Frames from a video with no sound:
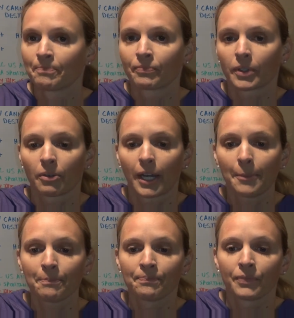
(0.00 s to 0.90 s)

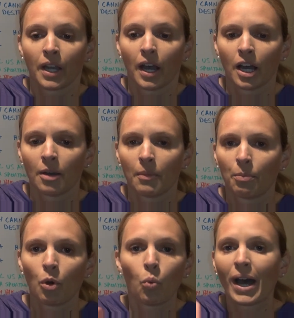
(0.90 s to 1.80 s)
okay?
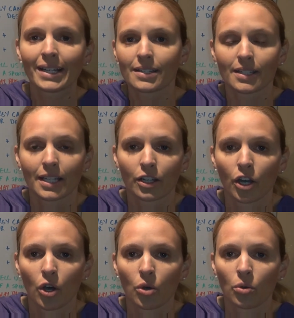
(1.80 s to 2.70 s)
But why doesn't it
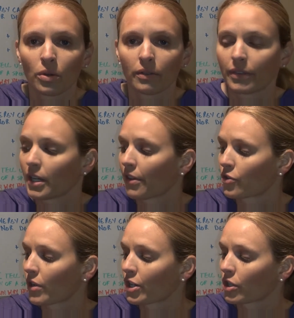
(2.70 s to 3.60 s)
go the other
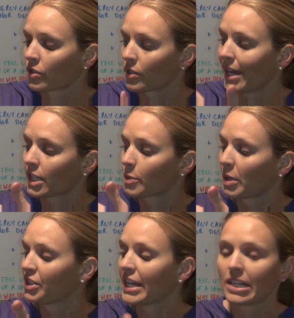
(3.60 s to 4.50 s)
direction? So that
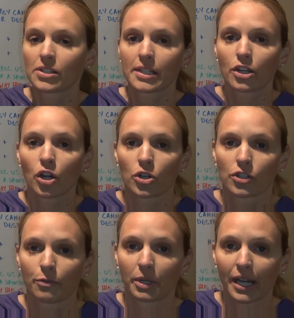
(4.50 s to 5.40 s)
spontaneously occurs.
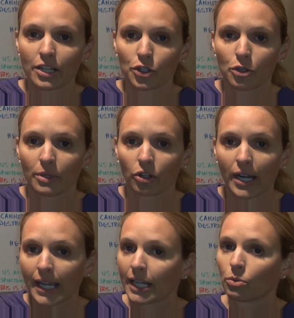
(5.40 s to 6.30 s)
If you put an ice cube in your
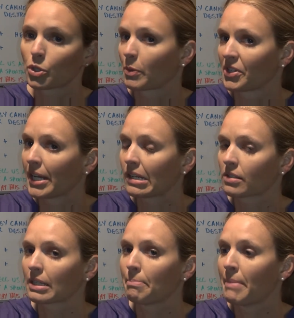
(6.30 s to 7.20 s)
hand, it will
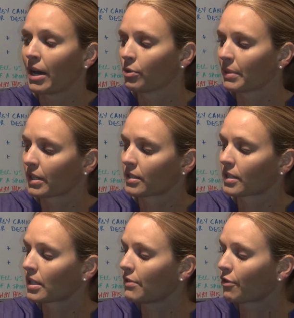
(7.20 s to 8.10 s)
spontaneously melt because the
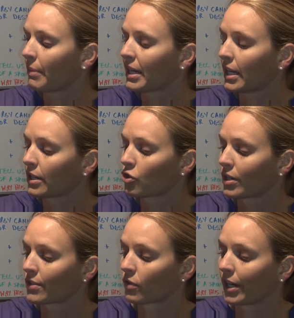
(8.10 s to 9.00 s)
heat from my hand is
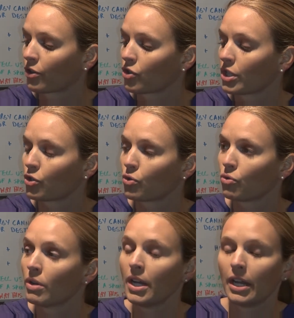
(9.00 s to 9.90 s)
transferring energy
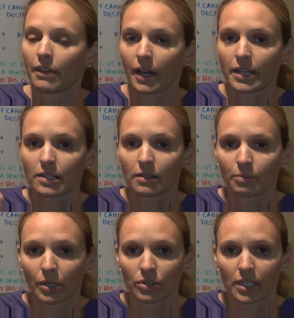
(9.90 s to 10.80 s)
to the ice and
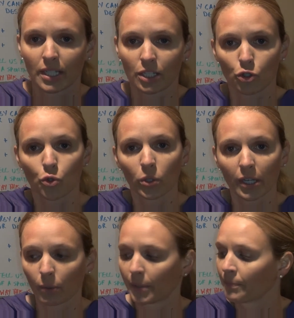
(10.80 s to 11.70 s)
melting it into
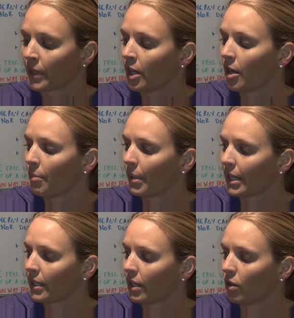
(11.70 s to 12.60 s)
liquid. But